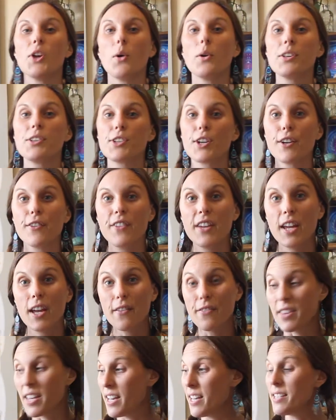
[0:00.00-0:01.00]
a serving
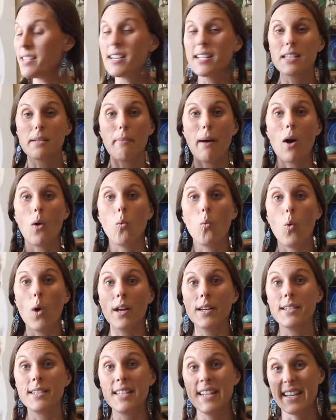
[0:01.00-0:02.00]
of this is about
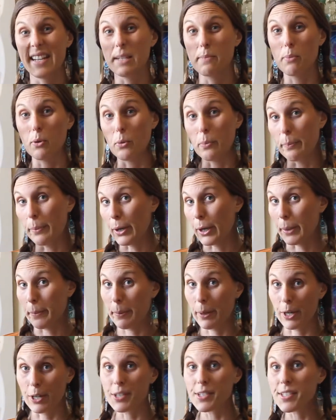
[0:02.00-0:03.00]
1 teaspoon per
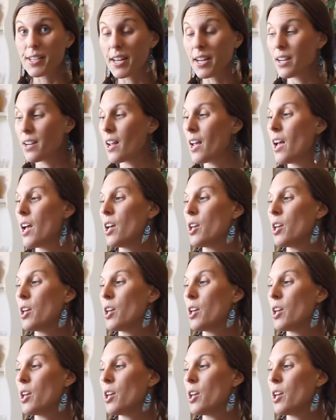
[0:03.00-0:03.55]
person.